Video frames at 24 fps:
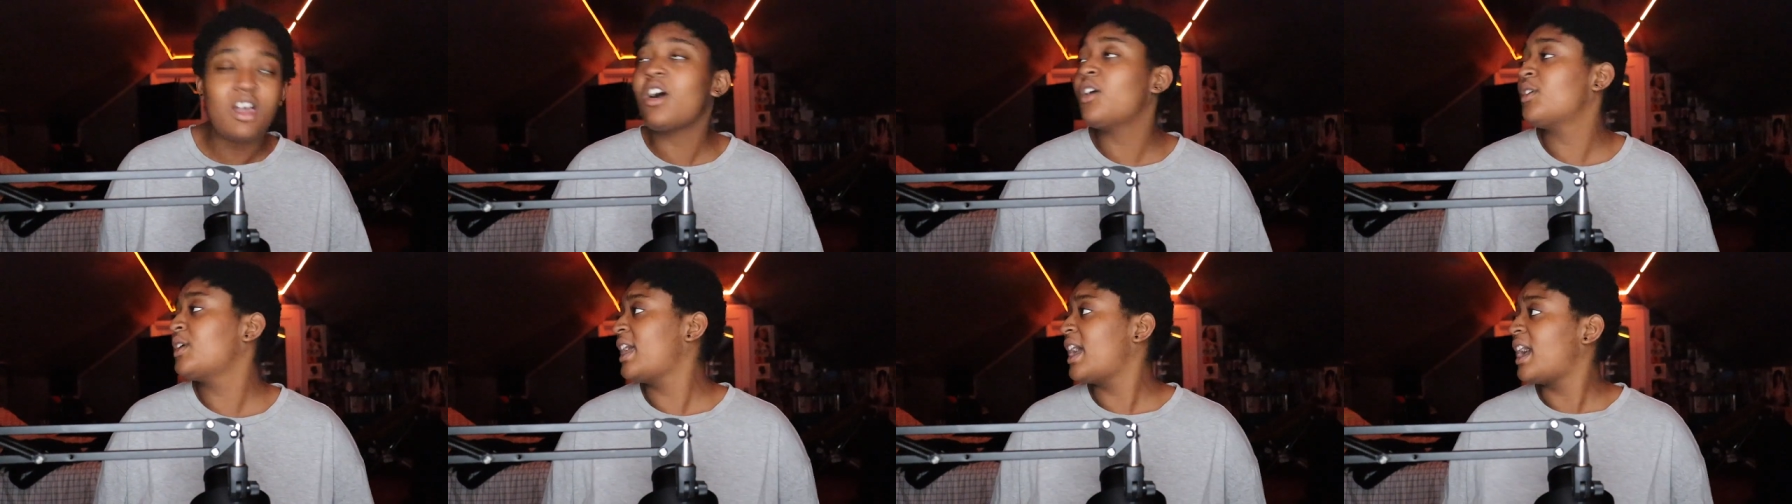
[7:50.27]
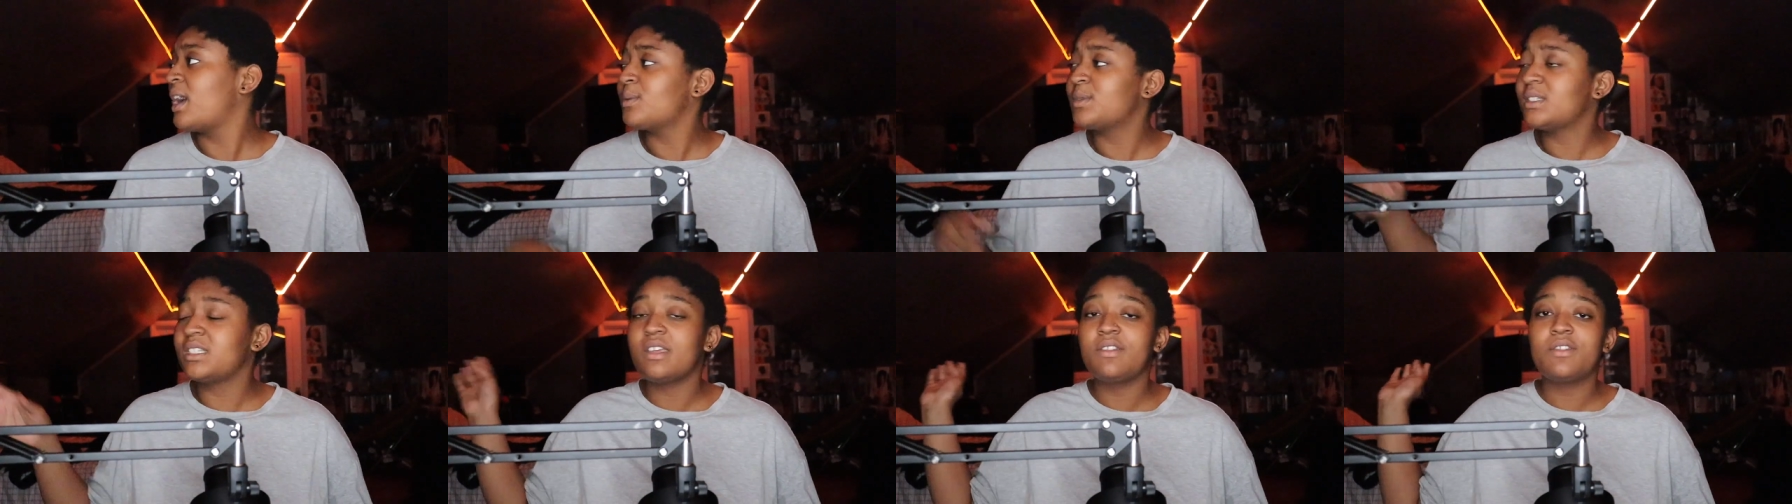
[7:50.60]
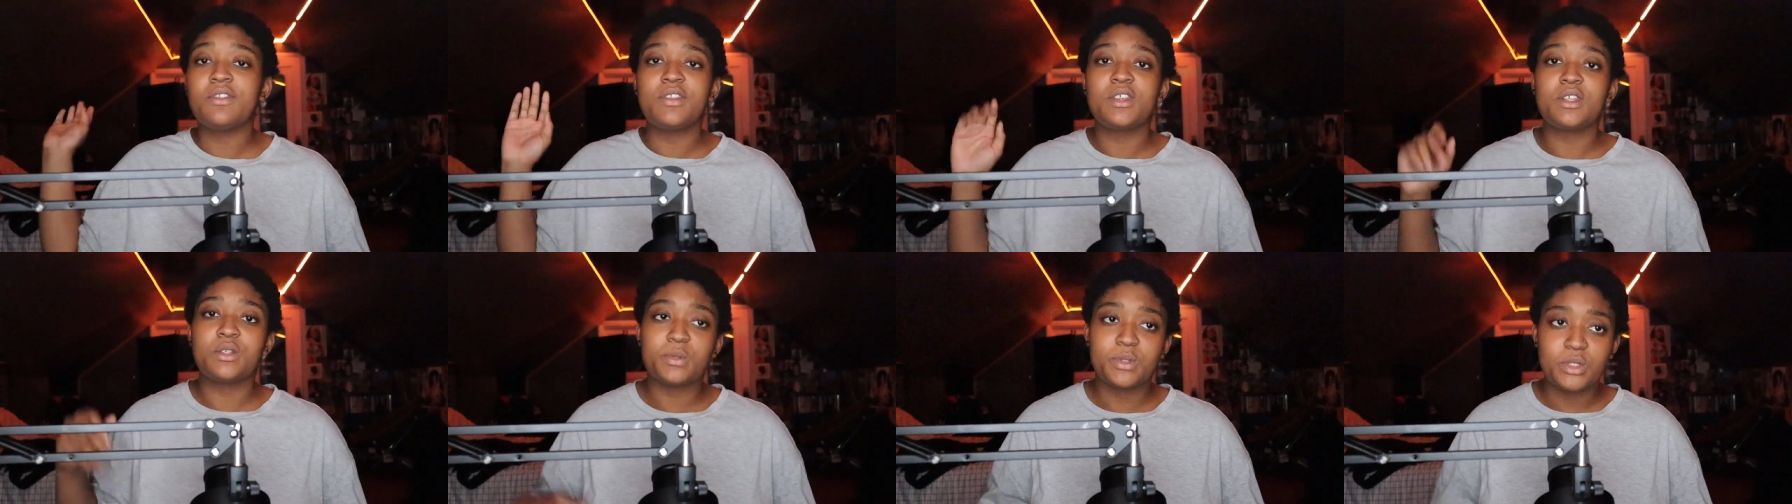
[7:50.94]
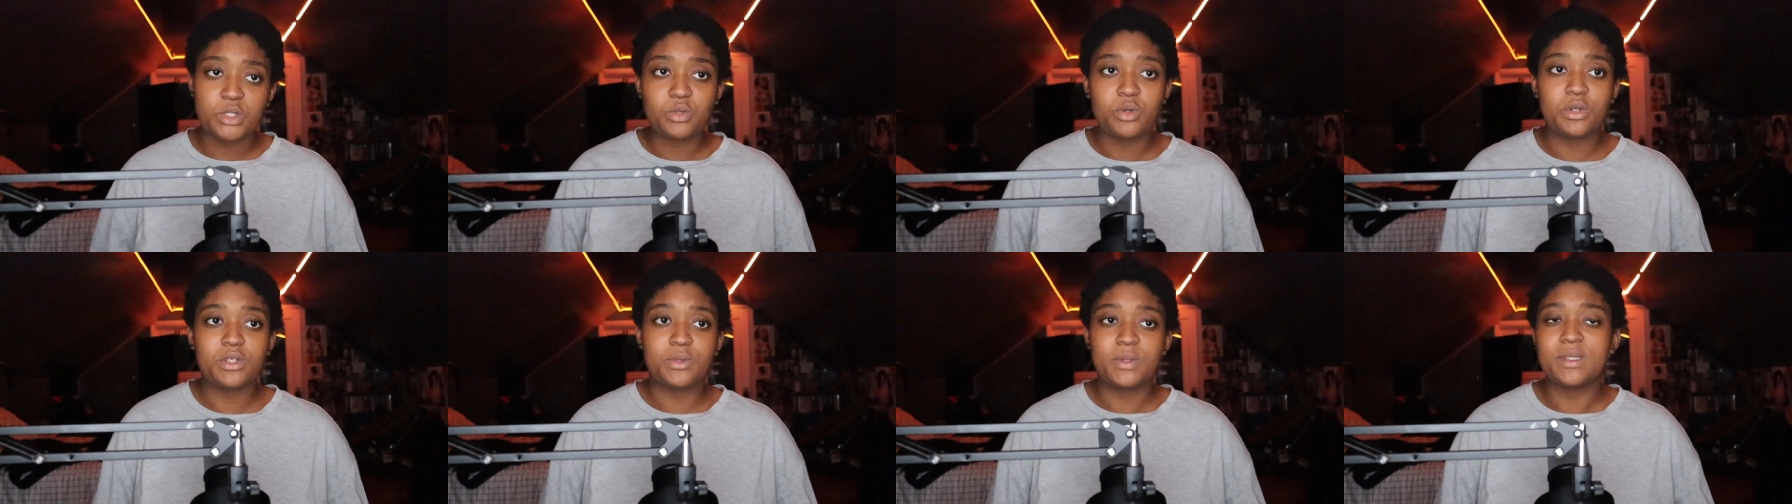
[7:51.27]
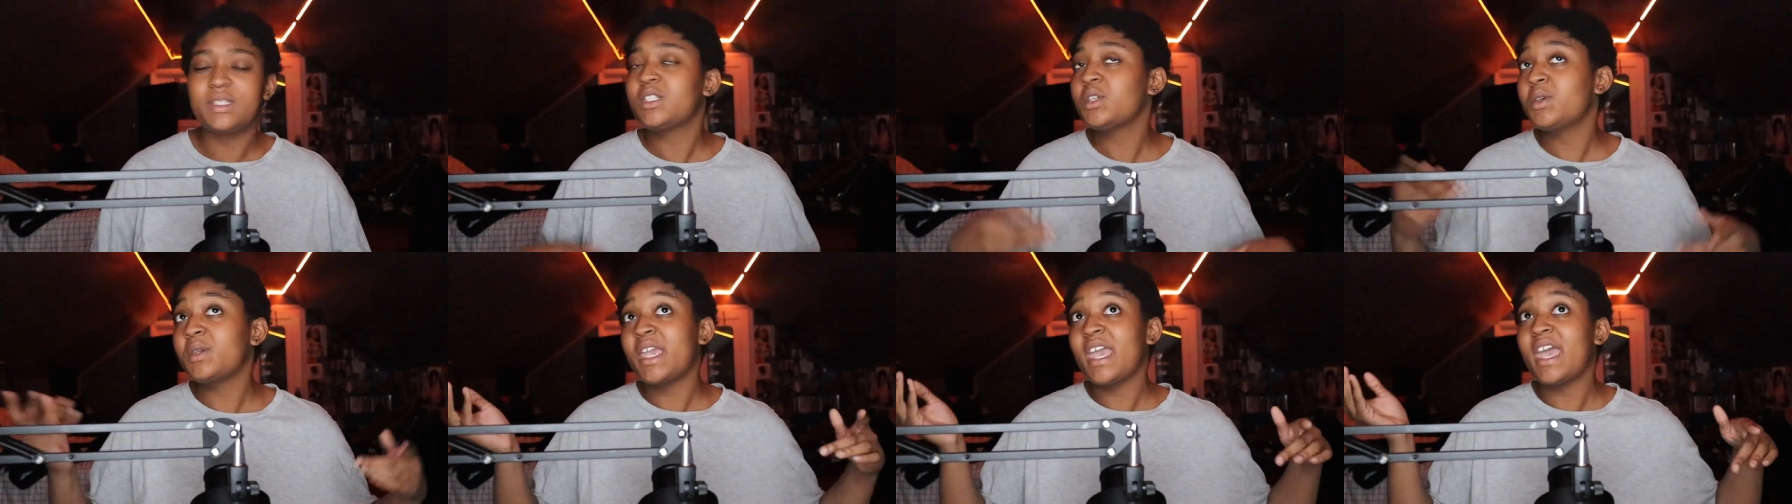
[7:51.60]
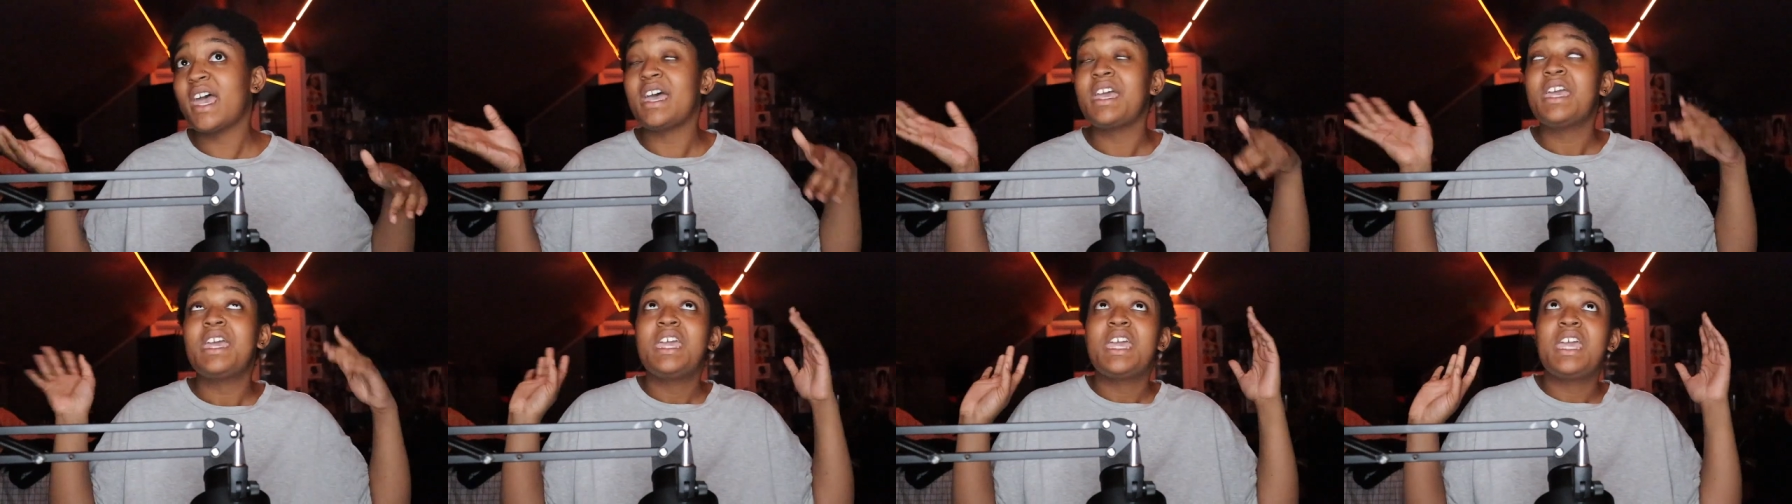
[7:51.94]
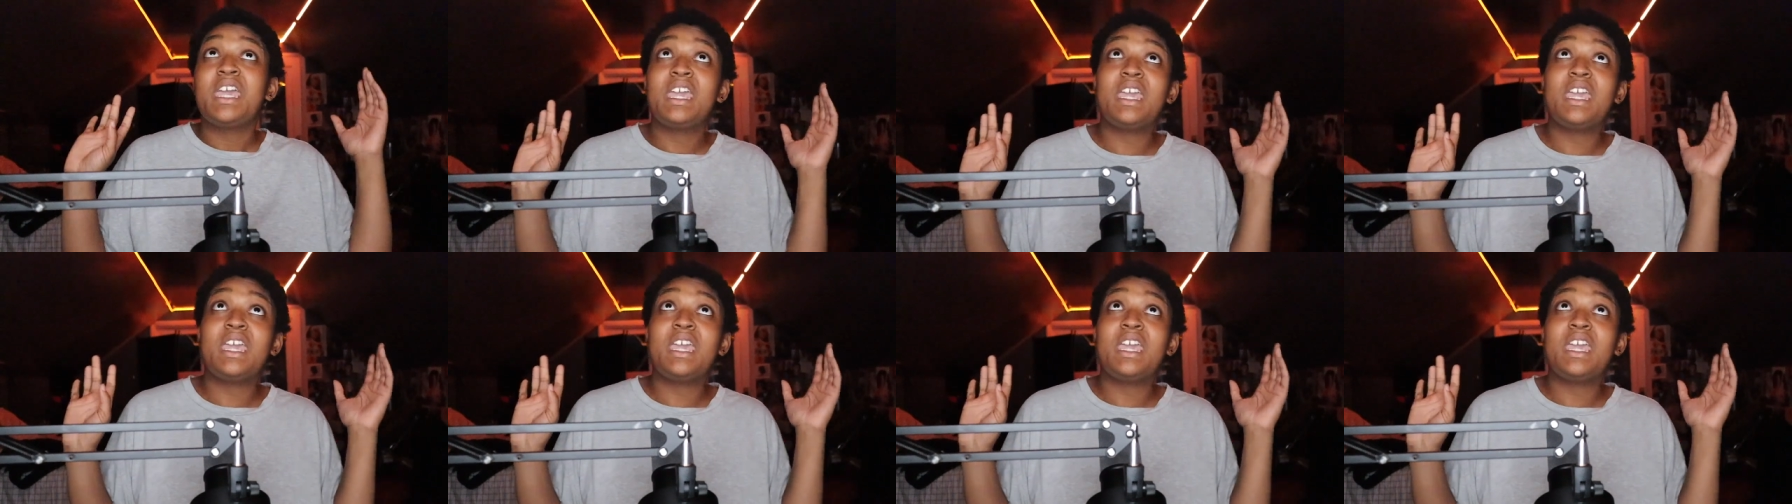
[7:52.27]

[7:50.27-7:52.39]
Oh yeah, I was saying that this was short and sweet. So yeah,